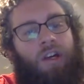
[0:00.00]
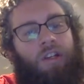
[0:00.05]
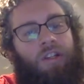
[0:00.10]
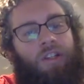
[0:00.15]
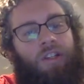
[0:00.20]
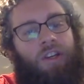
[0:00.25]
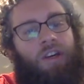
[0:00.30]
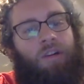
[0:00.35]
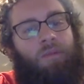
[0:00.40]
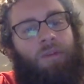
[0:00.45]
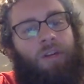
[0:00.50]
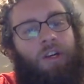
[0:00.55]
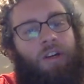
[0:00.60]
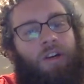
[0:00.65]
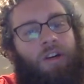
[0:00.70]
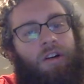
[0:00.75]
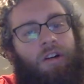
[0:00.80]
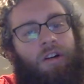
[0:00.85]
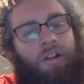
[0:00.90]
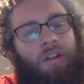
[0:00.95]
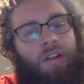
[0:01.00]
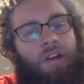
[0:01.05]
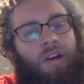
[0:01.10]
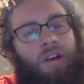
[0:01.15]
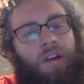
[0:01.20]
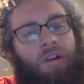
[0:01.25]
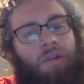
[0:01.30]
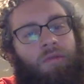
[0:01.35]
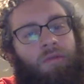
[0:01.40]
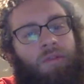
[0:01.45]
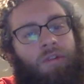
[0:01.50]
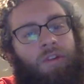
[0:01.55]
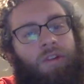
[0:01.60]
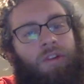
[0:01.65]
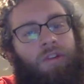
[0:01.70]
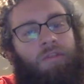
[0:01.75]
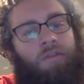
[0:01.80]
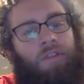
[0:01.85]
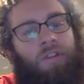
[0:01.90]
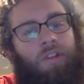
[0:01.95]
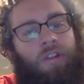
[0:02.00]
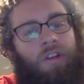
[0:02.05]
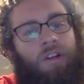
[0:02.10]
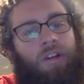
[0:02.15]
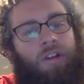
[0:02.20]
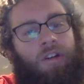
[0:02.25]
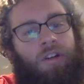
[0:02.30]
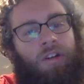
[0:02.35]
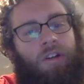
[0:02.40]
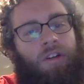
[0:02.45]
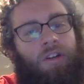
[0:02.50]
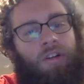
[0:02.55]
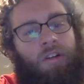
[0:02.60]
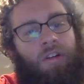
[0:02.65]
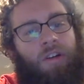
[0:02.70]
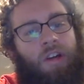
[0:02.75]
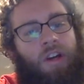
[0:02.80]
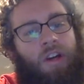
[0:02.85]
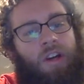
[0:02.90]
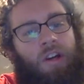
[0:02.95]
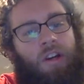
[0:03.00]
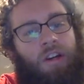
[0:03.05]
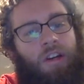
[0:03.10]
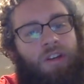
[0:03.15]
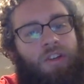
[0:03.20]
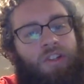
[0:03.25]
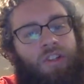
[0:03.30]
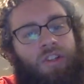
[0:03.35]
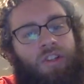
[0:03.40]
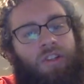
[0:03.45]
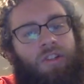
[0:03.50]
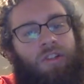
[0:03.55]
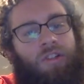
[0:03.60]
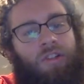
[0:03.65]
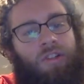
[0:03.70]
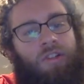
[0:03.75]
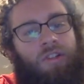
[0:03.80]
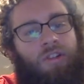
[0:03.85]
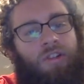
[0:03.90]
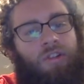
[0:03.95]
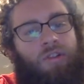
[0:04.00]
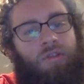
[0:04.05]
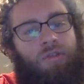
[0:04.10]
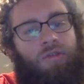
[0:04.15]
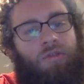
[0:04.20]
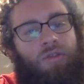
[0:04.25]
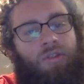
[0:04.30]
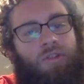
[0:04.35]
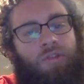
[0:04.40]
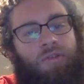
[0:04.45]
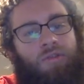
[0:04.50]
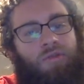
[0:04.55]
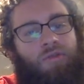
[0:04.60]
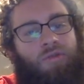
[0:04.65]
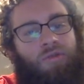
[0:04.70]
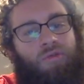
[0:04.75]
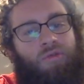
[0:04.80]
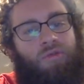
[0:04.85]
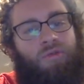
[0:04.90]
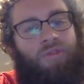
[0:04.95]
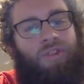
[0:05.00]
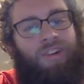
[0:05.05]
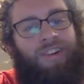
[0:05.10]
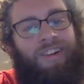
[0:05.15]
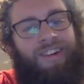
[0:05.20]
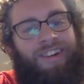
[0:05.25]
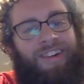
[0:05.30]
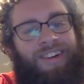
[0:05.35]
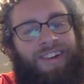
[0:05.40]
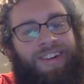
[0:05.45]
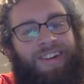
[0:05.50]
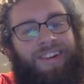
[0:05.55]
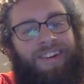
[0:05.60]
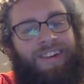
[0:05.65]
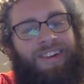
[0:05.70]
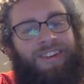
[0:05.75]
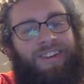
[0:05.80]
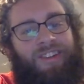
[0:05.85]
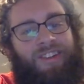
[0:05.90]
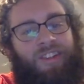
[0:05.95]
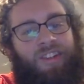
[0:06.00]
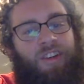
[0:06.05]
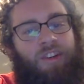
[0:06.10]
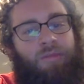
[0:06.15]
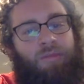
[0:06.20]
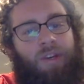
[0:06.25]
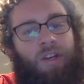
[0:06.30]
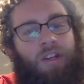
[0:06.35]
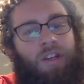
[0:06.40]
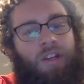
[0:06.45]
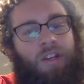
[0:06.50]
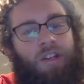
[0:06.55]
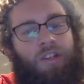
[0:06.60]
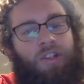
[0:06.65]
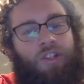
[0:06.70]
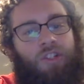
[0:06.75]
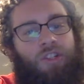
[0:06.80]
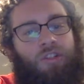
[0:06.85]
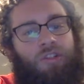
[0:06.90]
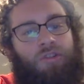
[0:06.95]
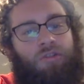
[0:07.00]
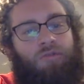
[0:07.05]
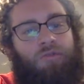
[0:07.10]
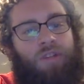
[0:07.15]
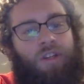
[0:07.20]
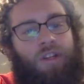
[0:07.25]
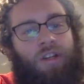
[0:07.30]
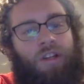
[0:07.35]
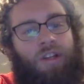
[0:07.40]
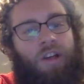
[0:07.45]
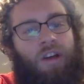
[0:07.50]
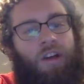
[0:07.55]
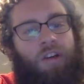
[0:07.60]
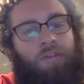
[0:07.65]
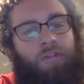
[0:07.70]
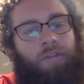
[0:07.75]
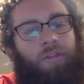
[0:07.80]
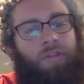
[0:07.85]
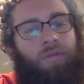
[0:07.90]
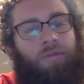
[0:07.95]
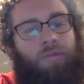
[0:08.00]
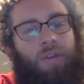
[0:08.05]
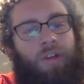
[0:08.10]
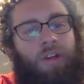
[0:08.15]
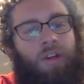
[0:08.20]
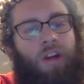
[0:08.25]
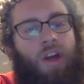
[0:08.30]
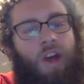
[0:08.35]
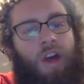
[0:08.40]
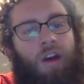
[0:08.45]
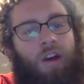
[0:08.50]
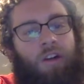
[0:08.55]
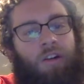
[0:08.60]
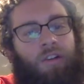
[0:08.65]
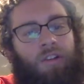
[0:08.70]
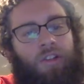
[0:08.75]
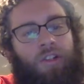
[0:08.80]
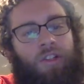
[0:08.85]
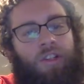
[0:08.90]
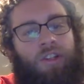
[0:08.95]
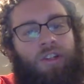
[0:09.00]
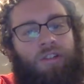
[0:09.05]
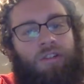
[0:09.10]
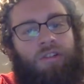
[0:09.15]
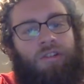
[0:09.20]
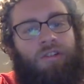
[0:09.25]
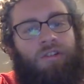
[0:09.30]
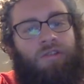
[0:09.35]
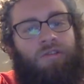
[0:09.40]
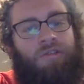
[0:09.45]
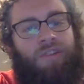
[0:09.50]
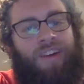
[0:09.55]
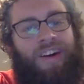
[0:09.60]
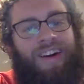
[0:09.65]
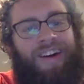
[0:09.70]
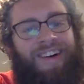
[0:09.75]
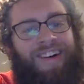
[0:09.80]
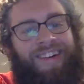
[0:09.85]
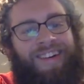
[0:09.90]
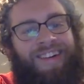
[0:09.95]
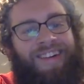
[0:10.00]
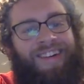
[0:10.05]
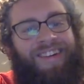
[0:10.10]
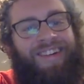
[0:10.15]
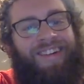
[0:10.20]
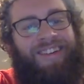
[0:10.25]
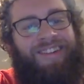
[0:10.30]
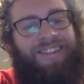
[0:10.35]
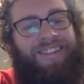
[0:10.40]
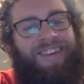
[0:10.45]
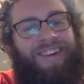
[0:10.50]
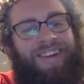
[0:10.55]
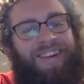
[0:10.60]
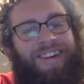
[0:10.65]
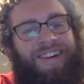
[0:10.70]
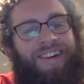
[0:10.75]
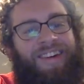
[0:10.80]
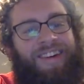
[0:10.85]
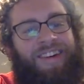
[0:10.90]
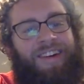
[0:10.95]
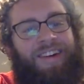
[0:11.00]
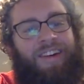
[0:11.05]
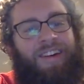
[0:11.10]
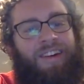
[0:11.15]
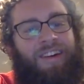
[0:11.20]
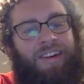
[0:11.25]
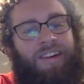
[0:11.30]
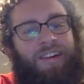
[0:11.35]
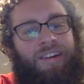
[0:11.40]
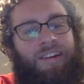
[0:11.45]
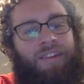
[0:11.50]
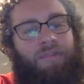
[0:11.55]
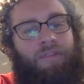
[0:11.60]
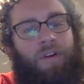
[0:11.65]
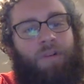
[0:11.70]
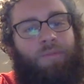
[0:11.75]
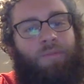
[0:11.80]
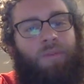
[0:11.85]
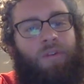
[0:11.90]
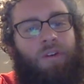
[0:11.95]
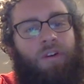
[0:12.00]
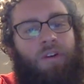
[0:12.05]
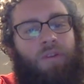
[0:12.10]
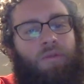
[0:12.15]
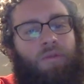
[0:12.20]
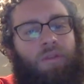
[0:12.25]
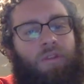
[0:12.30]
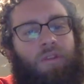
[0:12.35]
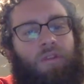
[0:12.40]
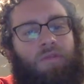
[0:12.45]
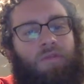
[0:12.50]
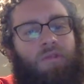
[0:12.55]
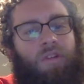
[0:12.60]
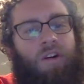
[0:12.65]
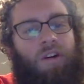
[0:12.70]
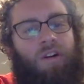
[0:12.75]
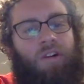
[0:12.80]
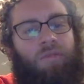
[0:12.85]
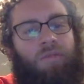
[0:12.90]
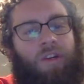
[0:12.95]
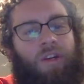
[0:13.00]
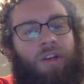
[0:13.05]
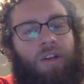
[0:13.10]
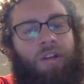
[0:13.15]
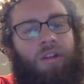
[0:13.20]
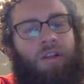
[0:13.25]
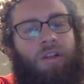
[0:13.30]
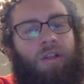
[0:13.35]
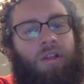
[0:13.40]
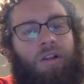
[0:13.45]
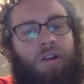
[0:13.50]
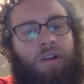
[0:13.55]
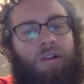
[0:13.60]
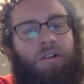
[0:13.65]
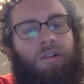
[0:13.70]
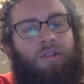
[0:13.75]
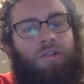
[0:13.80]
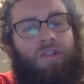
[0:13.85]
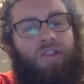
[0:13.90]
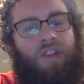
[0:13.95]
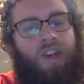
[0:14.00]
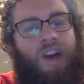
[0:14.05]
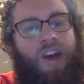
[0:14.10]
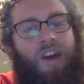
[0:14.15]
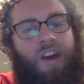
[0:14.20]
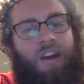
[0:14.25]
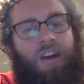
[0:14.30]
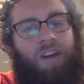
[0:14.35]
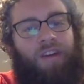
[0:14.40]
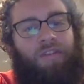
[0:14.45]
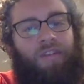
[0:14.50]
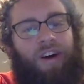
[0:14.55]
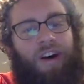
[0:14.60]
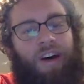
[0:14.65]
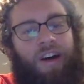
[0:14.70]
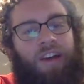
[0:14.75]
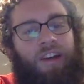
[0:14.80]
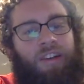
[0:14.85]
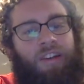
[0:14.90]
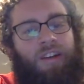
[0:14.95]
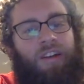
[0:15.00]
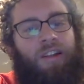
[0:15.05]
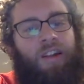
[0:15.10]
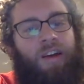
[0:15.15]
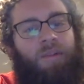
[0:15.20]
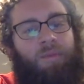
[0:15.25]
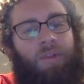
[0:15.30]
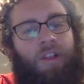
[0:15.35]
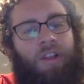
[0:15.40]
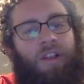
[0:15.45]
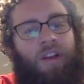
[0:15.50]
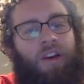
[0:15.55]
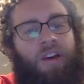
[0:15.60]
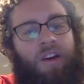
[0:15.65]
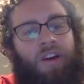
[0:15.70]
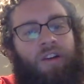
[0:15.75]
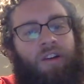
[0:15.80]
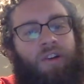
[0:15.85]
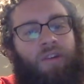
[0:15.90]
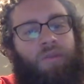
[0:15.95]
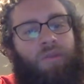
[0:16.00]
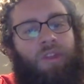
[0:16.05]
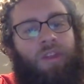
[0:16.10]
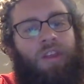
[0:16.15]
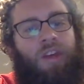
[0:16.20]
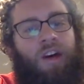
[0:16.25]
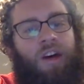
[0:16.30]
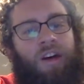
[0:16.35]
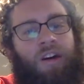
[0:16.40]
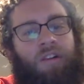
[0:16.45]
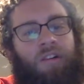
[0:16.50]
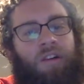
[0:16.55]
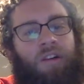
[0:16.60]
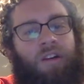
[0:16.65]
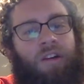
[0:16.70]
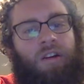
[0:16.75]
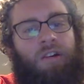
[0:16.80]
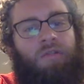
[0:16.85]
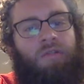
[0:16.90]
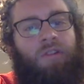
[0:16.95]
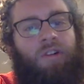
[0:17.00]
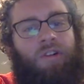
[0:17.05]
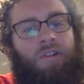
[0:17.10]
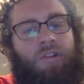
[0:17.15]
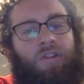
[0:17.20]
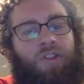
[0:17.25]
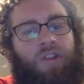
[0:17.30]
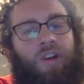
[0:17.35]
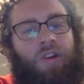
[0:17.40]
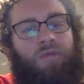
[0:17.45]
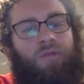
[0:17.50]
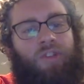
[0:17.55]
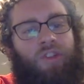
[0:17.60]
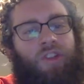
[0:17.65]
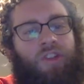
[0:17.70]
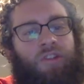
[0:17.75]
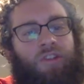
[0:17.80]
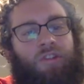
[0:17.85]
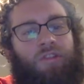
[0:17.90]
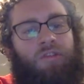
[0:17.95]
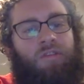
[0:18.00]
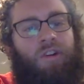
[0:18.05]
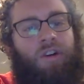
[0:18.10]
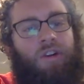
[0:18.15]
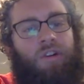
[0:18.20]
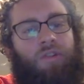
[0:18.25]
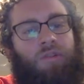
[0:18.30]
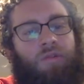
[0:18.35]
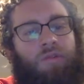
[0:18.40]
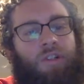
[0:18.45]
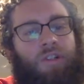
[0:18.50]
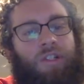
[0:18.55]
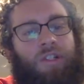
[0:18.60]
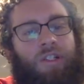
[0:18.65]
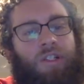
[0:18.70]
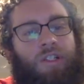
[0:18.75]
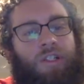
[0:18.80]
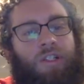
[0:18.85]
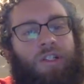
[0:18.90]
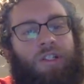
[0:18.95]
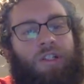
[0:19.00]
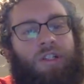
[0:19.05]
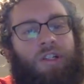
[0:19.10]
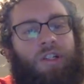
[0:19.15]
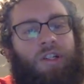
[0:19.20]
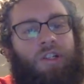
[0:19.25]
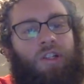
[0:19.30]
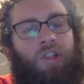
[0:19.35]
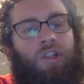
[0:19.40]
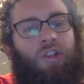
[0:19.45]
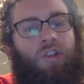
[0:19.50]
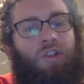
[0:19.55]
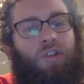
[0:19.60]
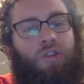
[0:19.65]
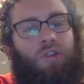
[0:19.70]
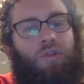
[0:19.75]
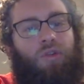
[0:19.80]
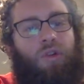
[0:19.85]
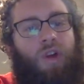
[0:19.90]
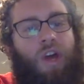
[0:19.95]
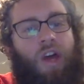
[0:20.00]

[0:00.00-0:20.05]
Tell me all that we've done isn't gonna go to waste. Tell me you'll be there for me until your dying day. If I breathe with corrupted lungs, if I had to climb a ladder without any rungs, I would still find a way to get to you